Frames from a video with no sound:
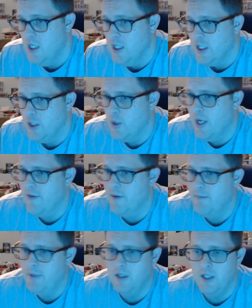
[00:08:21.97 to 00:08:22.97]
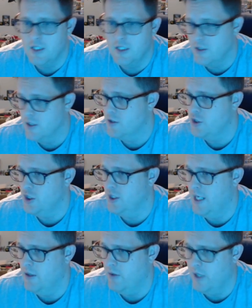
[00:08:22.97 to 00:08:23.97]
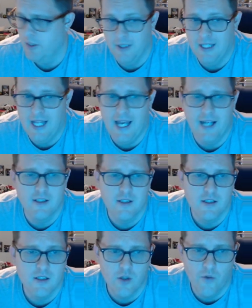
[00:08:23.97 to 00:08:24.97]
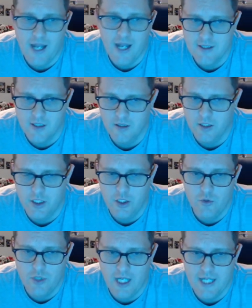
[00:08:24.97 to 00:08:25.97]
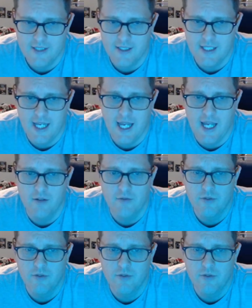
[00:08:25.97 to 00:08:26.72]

you have an ability to just chill out and relax. So that's a huge asset to have.